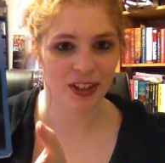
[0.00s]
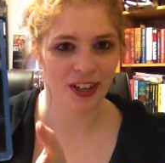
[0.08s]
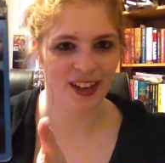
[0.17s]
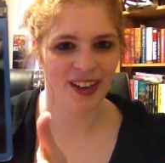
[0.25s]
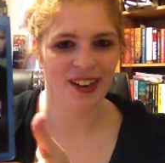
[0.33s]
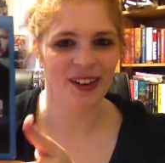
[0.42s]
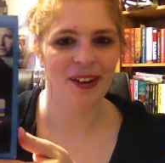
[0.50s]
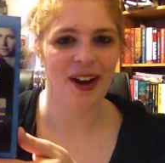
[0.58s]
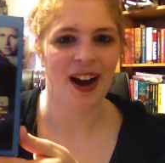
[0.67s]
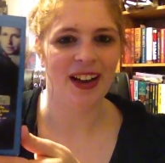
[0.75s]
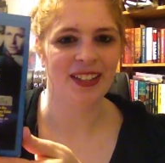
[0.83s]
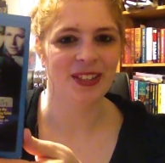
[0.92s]
I
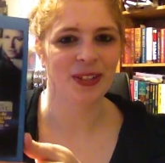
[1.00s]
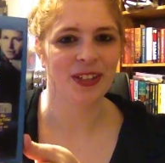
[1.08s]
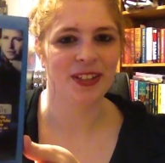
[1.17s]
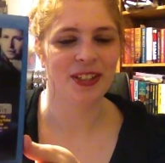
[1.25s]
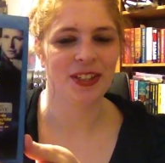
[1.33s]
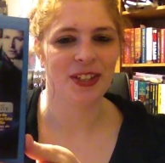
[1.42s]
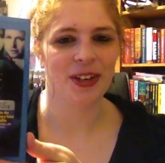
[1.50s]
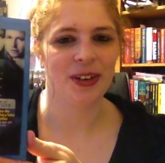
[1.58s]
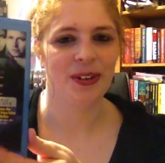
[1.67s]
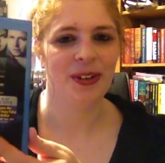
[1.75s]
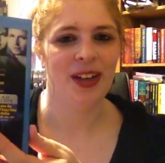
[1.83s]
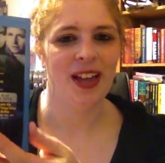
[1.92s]
enjoy this
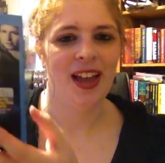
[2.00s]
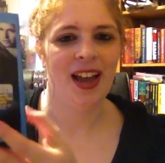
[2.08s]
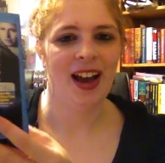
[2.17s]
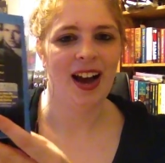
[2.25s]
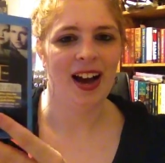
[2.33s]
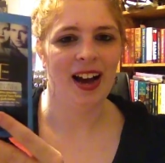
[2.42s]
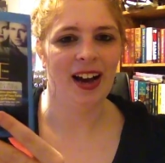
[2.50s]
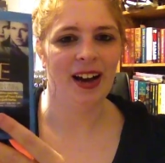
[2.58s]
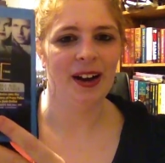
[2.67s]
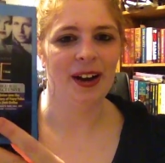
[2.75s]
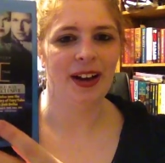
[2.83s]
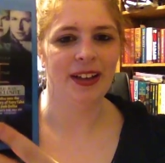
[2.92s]
show.
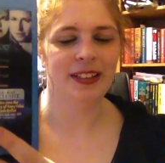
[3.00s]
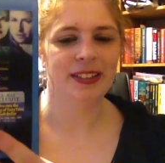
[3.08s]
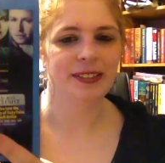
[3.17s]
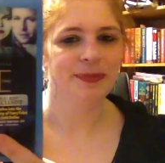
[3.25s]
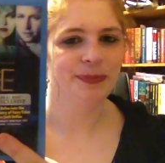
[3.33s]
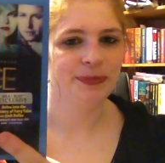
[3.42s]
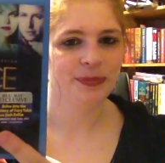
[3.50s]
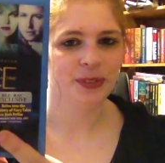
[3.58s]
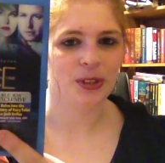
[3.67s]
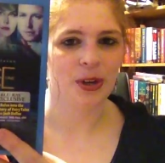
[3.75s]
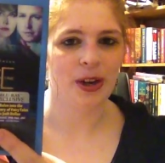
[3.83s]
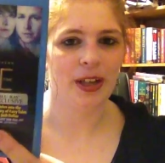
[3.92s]
Uh, and
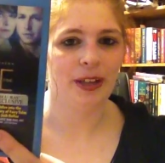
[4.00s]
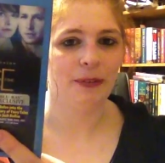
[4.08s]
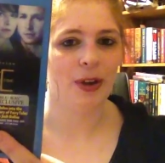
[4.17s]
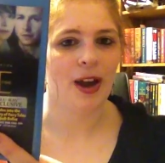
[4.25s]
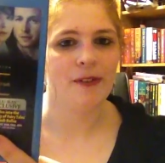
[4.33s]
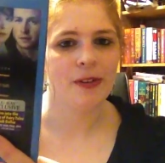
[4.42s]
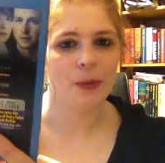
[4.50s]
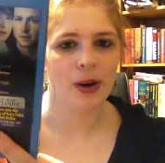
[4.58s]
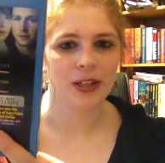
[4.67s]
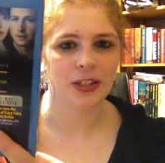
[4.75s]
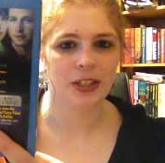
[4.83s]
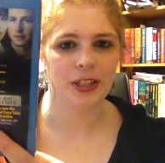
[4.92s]
so, if you haven't
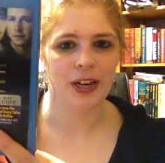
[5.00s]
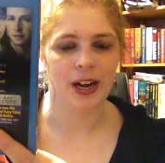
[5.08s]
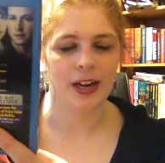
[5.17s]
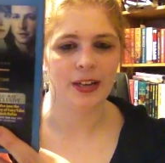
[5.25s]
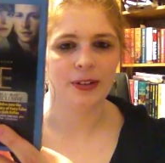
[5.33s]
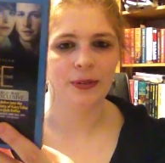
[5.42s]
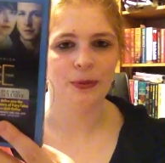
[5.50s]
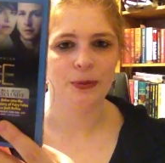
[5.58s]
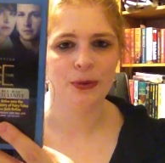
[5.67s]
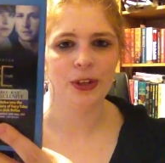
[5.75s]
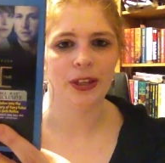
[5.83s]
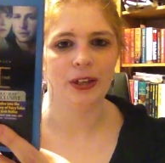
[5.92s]
watched it, I
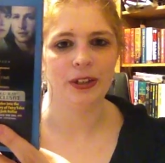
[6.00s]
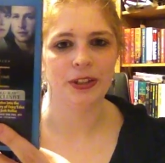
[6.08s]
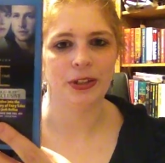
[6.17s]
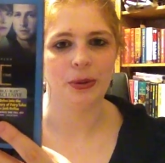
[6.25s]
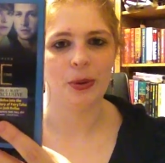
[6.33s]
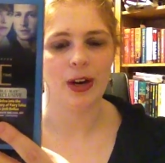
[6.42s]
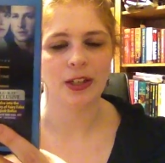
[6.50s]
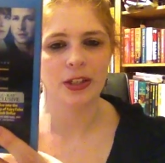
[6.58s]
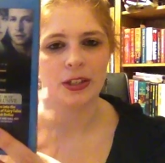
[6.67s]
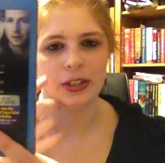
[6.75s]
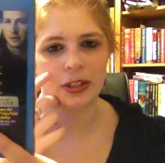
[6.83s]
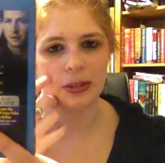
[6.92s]
really urge you to watch
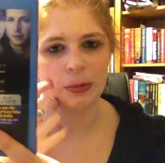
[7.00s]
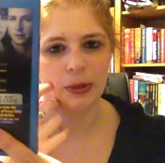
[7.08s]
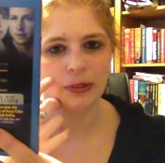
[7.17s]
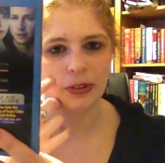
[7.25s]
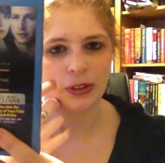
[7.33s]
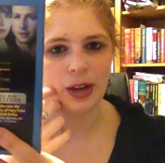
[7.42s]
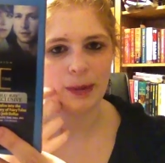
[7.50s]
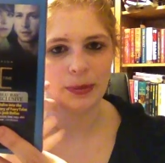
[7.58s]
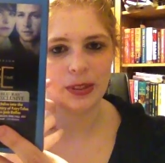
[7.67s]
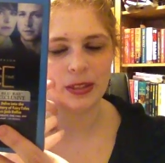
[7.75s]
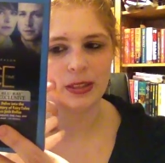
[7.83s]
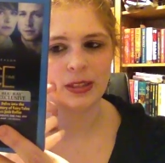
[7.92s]
it. Just a brief
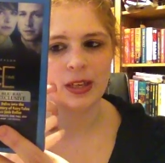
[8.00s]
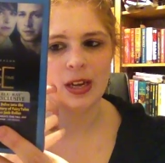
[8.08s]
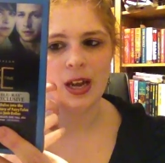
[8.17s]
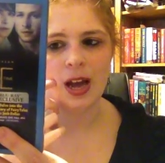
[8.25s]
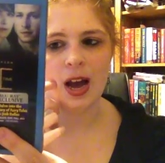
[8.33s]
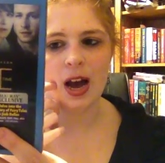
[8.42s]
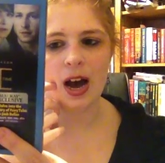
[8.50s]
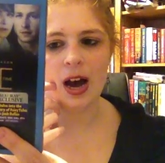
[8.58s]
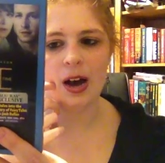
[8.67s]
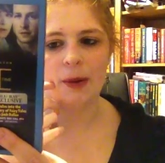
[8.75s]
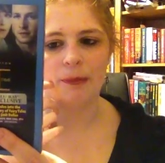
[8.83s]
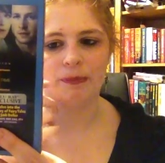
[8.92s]
synopsis.
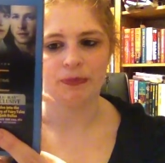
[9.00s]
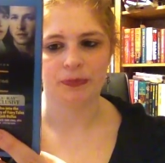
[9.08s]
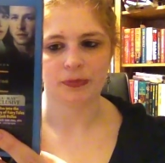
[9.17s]
Um,